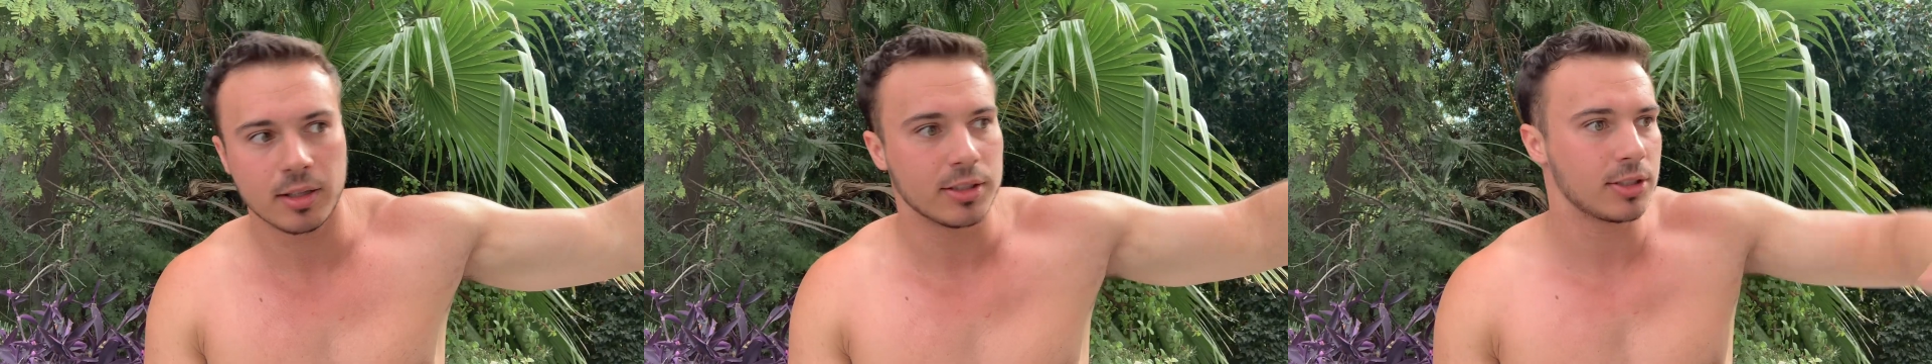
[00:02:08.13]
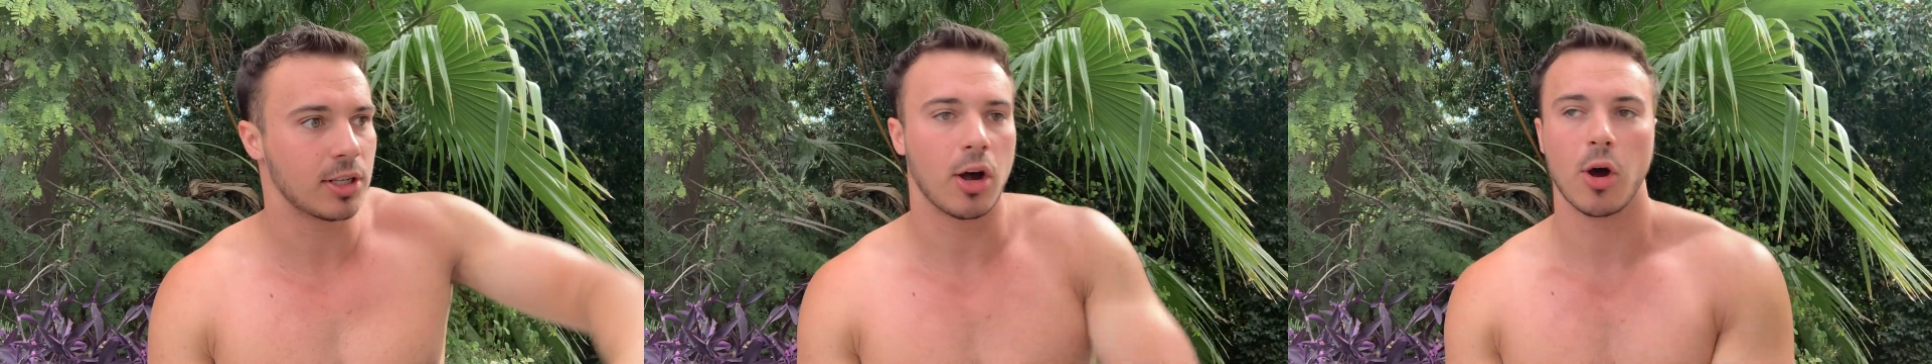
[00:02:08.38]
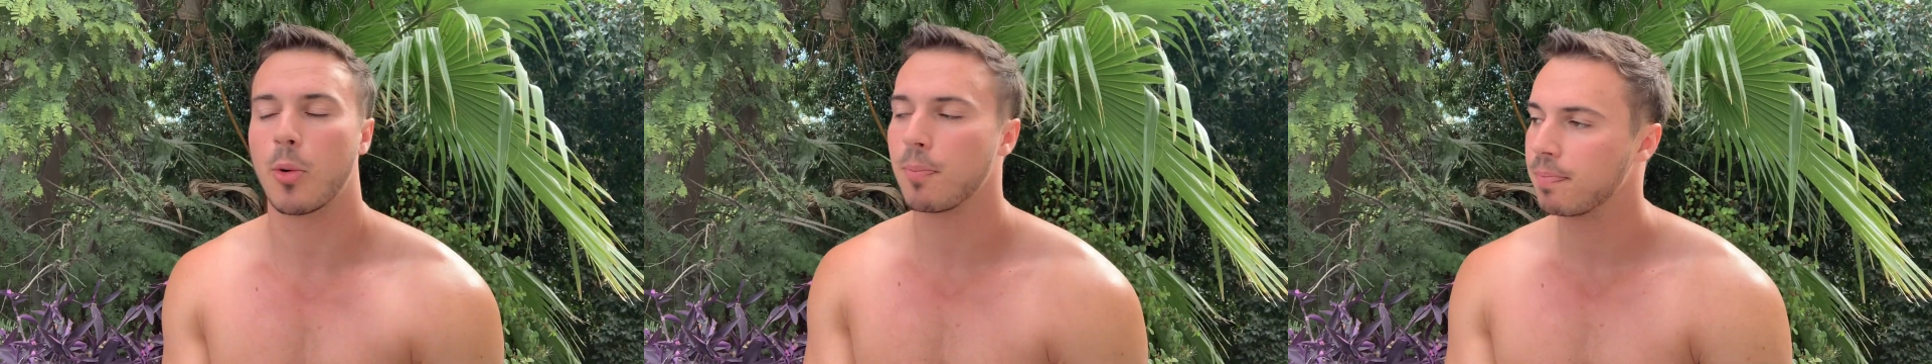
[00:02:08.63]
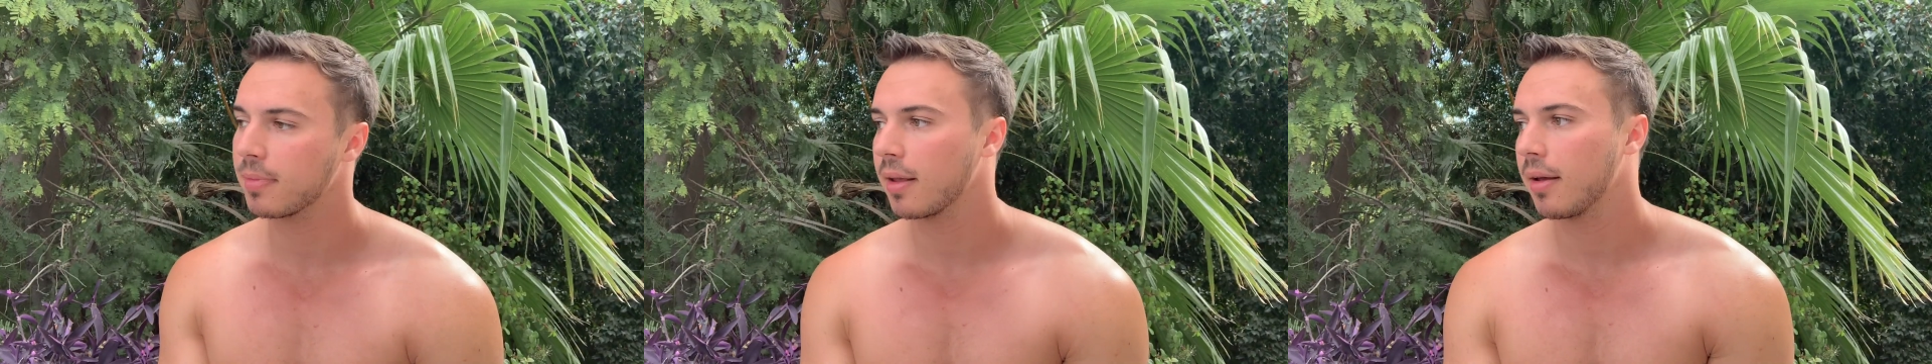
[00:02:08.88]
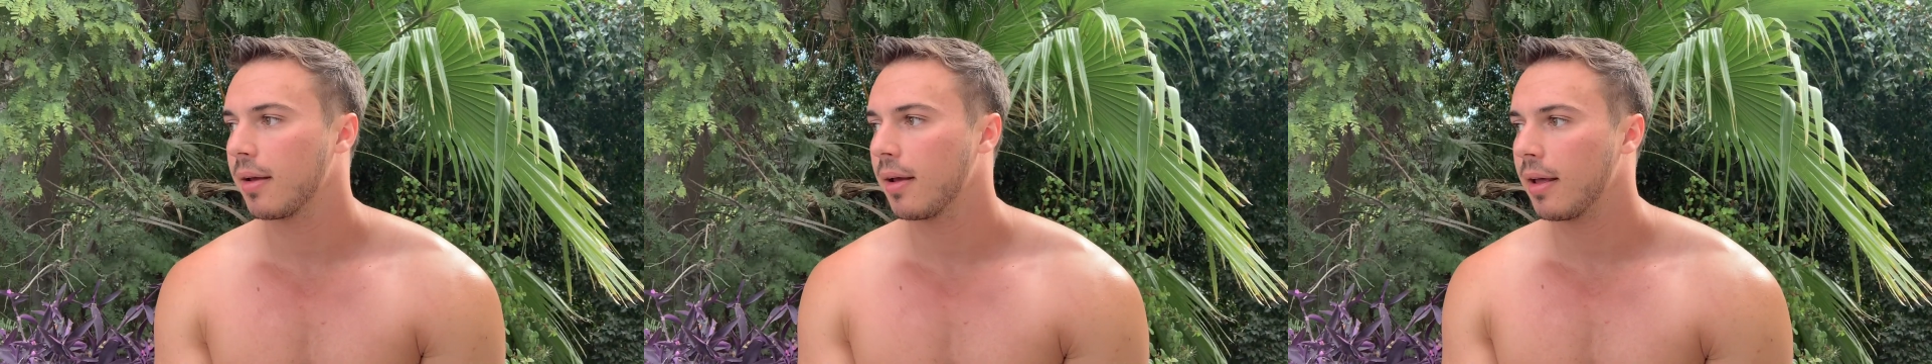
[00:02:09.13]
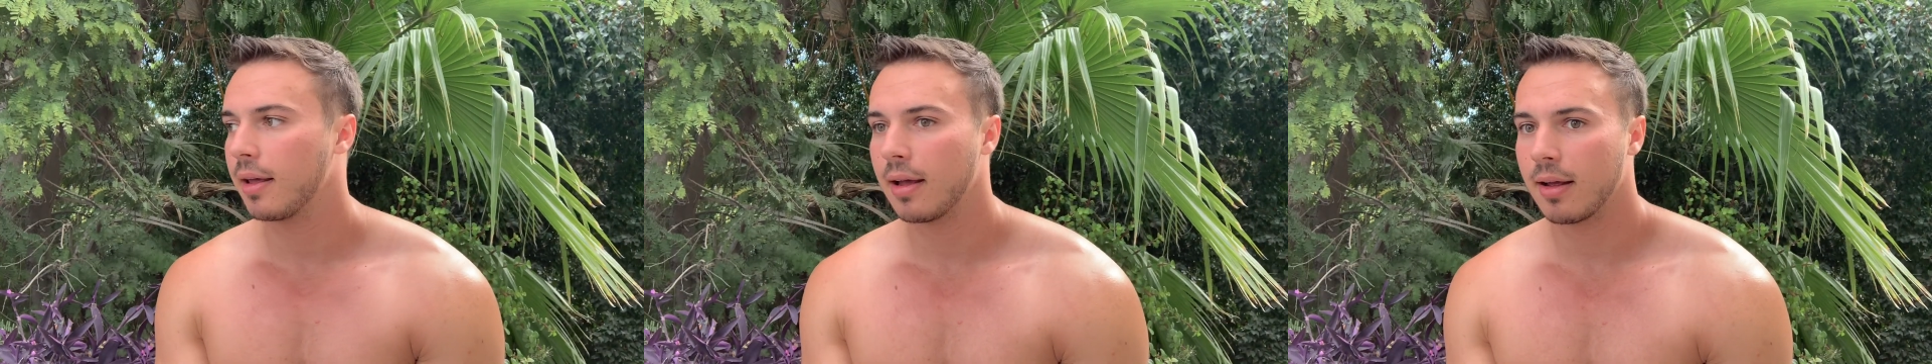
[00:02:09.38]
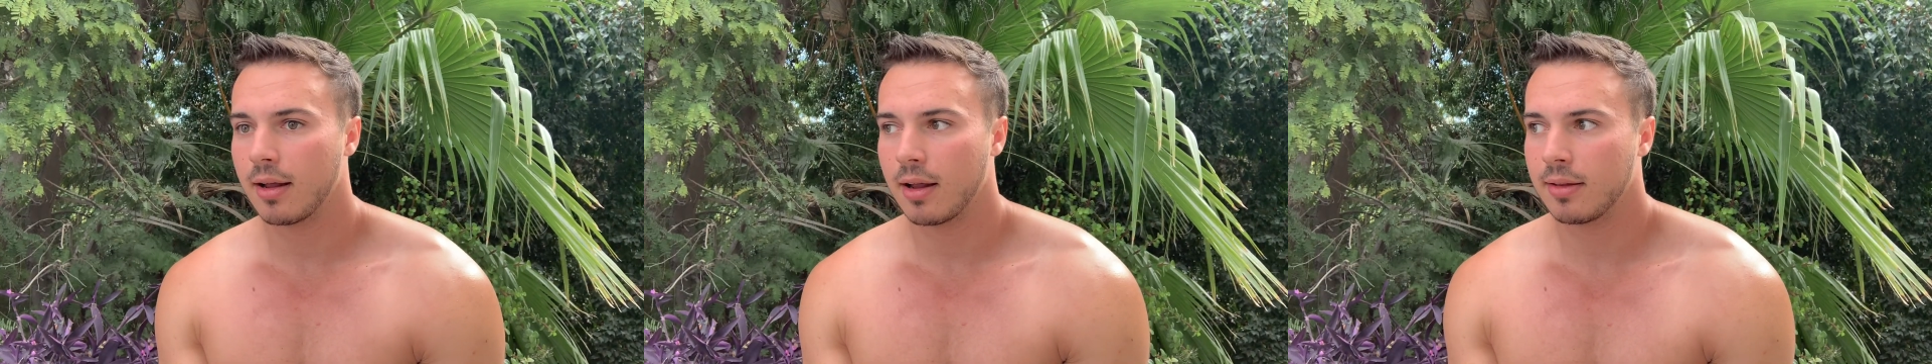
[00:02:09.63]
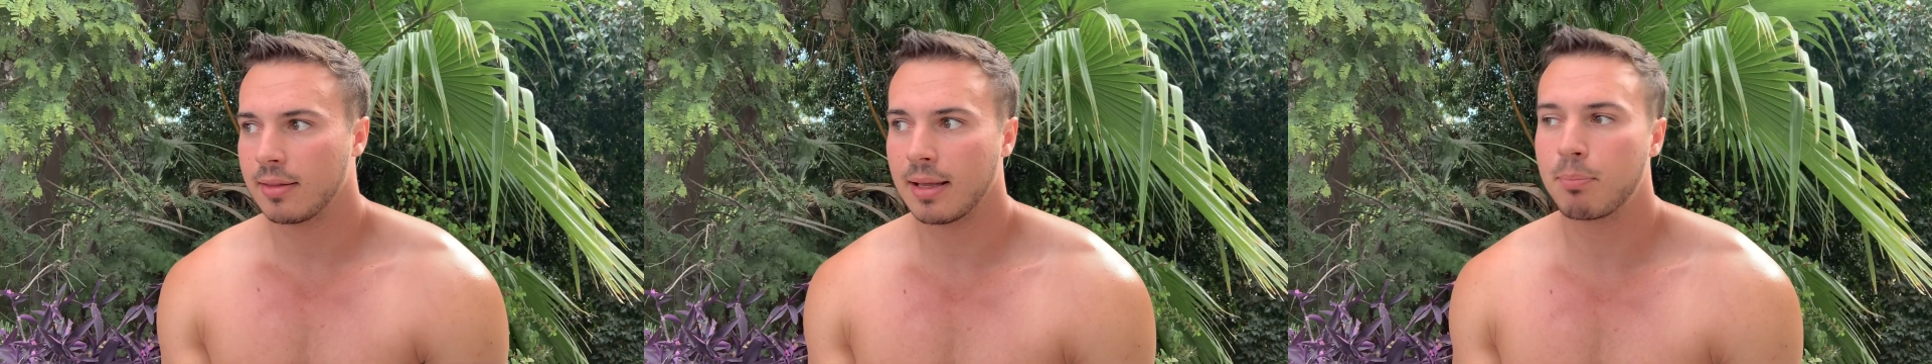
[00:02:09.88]
So
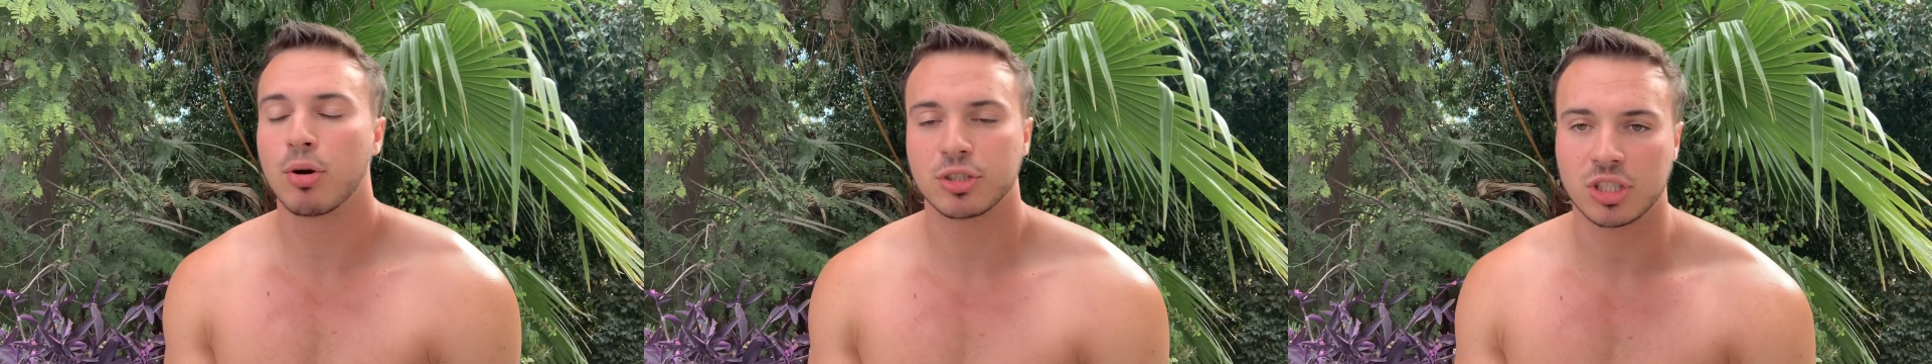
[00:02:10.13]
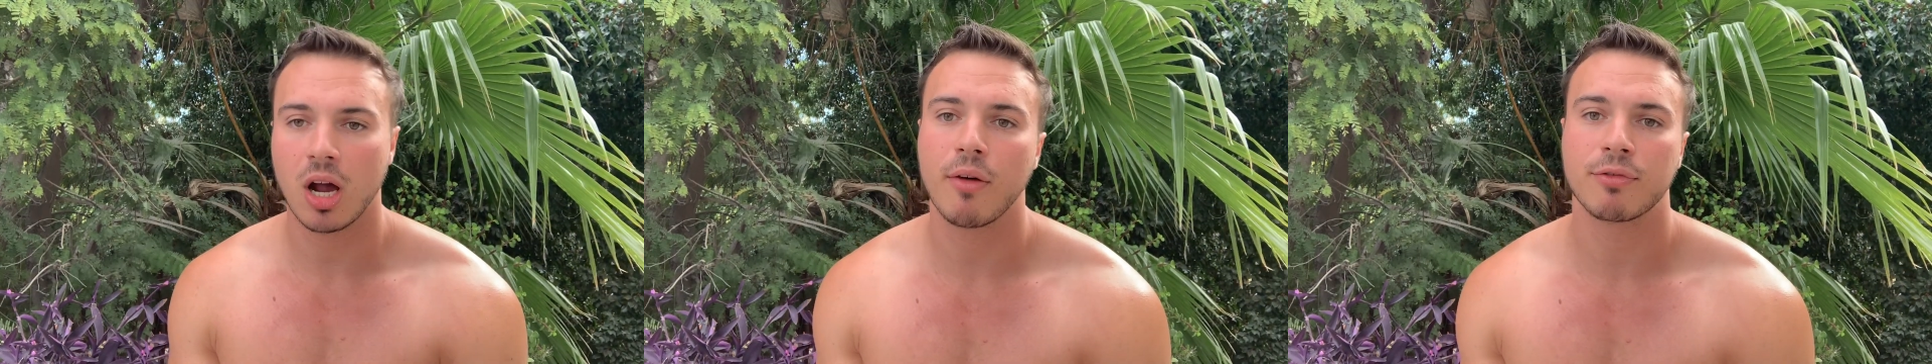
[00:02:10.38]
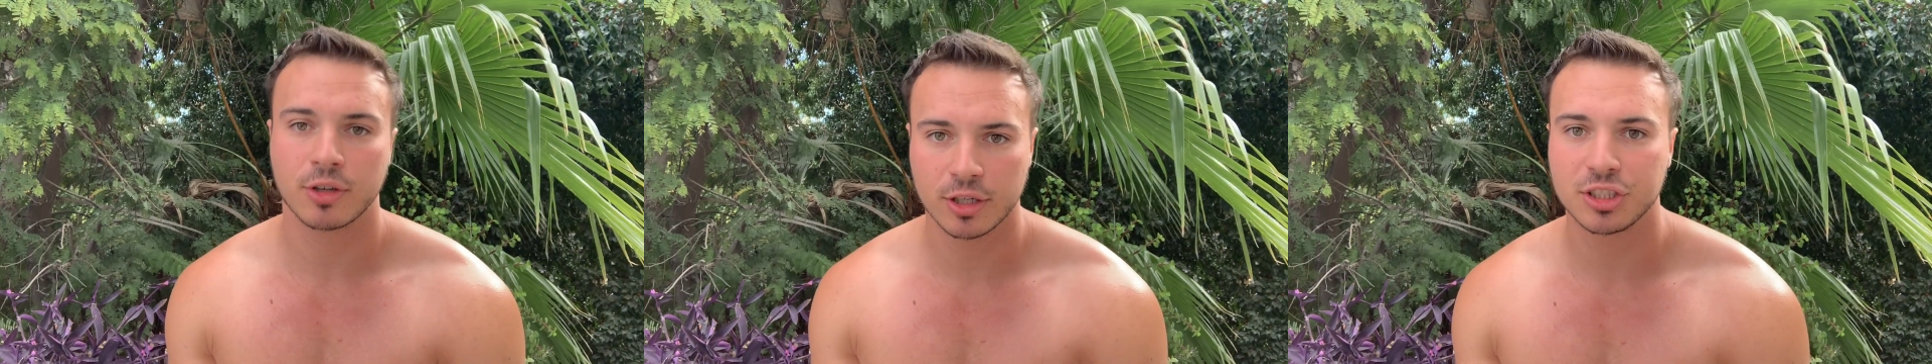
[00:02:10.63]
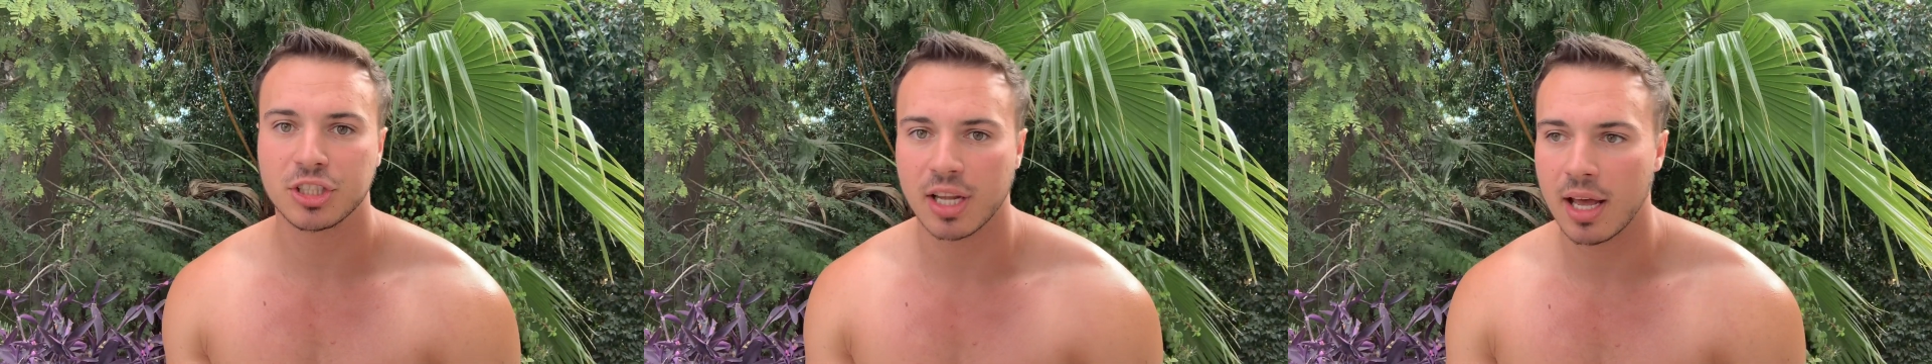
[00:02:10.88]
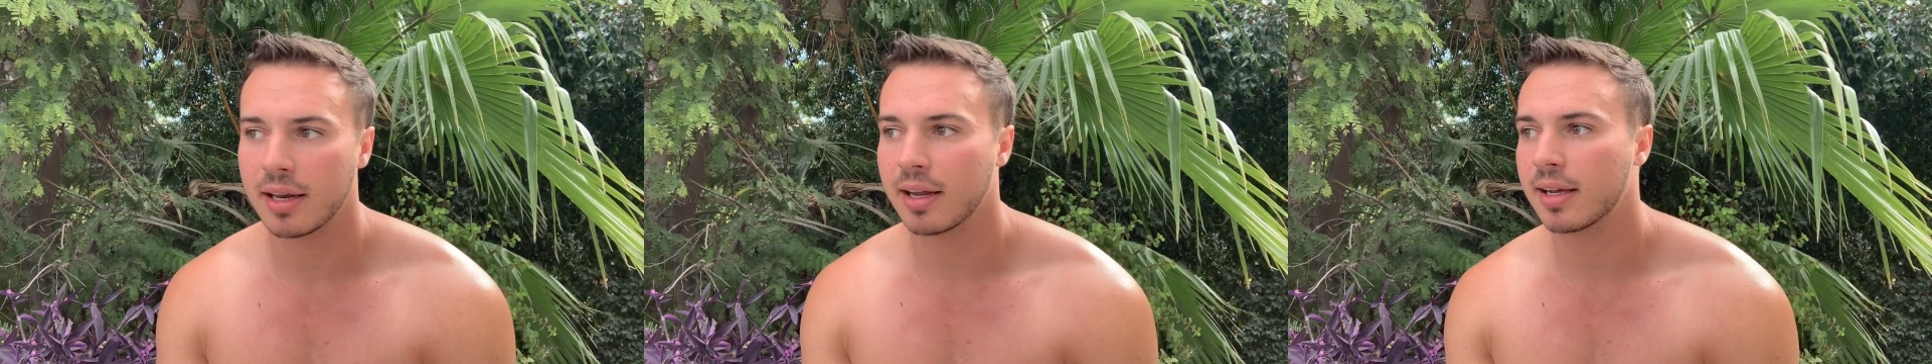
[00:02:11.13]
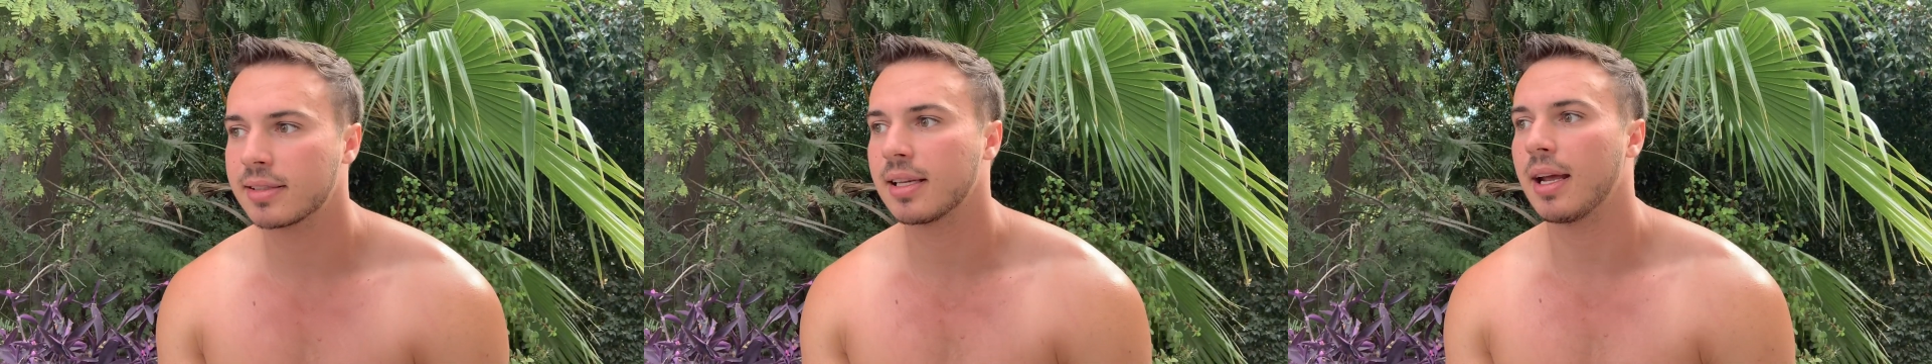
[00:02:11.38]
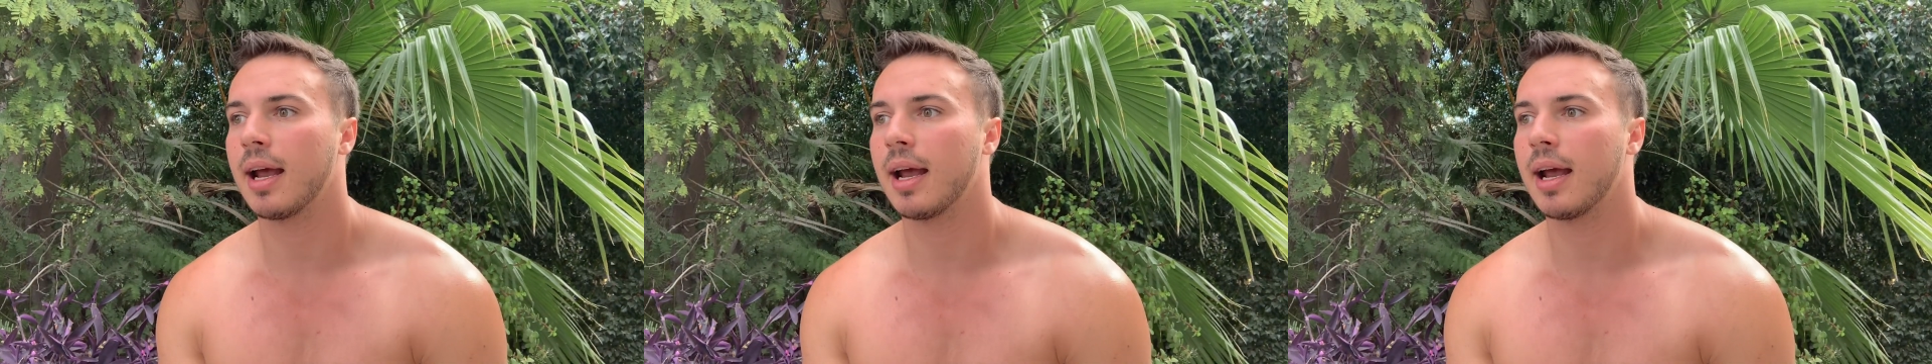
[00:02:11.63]
they push off good genetics,